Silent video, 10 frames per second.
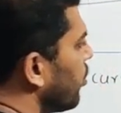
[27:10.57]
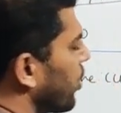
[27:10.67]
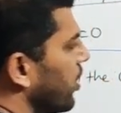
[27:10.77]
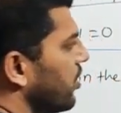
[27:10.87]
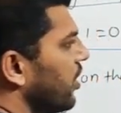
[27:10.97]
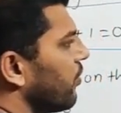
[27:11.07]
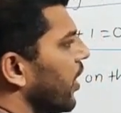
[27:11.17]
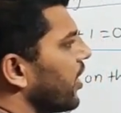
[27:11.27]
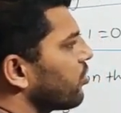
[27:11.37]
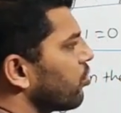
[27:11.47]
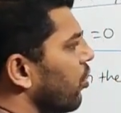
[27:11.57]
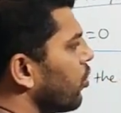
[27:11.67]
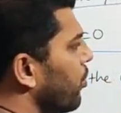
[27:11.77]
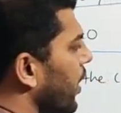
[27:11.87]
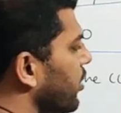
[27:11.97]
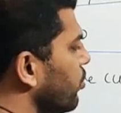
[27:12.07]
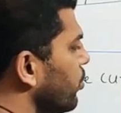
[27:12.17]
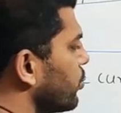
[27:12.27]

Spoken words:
you can divide throughout by 2,